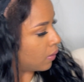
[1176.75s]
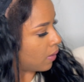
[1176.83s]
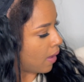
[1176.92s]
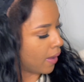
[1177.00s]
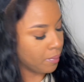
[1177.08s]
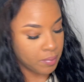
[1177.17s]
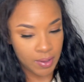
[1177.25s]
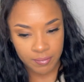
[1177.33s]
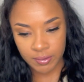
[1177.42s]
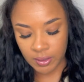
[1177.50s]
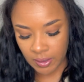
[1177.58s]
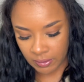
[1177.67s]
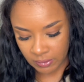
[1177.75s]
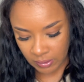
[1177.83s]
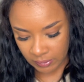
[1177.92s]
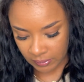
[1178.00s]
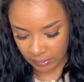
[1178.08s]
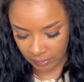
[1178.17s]
I am definitely
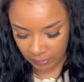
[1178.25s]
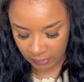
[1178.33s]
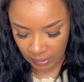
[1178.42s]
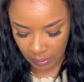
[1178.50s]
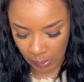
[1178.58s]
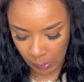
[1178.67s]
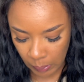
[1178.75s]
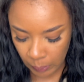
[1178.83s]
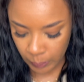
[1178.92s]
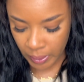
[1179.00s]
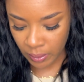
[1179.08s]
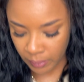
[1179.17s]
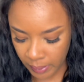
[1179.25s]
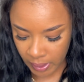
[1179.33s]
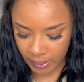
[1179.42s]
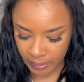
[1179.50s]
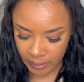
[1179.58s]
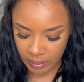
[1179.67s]
exhausted. So we're
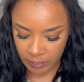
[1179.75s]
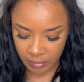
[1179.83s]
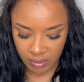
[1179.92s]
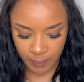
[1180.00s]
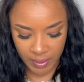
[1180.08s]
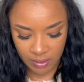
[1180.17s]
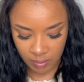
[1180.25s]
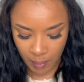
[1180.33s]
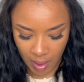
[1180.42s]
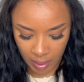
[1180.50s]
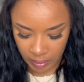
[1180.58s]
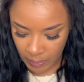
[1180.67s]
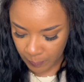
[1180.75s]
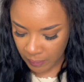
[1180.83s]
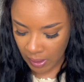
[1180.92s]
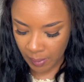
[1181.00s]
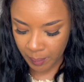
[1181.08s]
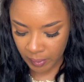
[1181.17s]
gonna speed this part
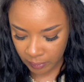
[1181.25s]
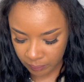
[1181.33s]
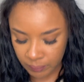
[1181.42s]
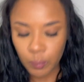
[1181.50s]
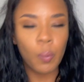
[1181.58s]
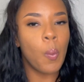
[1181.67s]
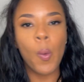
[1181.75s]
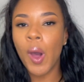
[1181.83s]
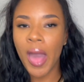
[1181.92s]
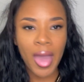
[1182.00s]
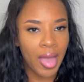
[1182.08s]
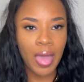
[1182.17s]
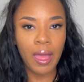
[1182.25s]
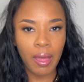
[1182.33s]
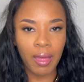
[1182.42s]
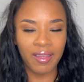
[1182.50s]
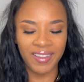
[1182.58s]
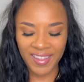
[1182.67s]
up. What?
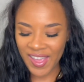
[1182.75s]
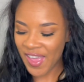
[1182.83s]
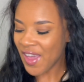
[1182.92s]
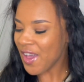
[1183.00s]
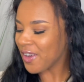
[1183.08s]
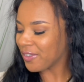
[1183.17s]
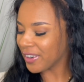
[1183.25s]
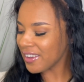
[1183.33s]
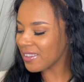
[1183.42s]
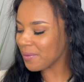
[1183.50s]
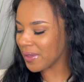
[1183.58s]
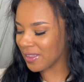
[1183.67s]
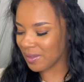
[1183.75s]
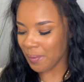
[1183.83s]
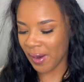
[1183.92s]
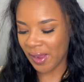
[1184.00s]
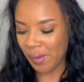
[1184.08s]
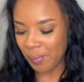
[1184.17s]
We're gonna speed this
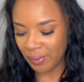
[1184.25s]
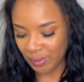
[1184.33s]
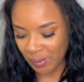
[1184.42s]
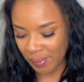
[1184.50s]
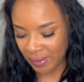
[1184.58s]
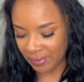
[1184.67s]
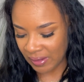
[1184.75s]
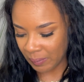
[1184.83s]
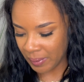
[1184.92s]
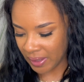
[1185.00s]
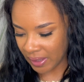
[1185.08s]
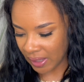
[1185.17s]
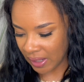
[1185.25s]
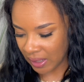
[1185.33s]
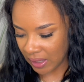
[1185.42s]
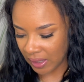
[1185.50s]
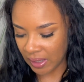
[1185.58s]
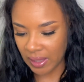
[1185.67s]
part up a little bit so we can
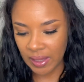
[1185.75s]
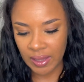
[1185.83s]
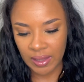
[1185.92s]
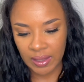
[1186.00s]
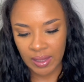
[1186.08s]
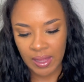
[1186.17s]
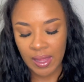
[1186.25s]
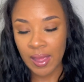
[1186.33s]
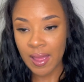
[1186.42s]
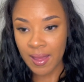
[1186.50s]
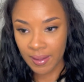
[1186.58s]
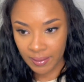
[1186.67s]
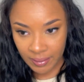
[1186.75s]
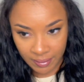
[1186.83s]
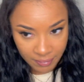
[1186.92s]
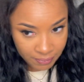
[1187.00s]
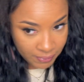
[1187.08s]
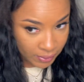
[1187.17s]

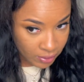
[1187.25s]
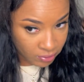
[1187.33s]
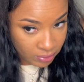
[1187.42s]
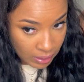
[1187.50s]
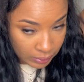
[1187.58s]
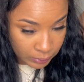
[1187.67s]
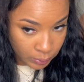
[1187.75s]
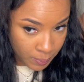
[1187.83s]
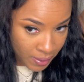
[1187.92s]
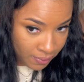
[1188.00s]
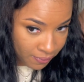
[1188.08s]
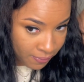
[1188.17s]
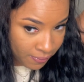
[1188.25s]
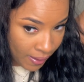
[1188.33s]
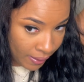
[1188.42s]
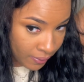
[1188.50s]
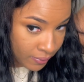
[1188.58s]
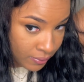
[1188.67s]
get finished a little bit
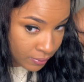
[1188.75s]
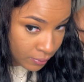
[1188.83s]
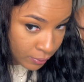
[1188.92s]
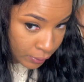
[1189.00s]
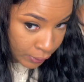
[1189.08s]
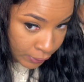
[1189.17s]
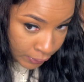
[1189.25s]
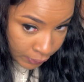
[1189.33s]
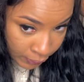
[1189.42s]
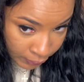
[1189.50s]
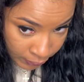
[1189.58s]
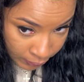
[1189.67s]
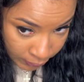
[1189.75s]
faster.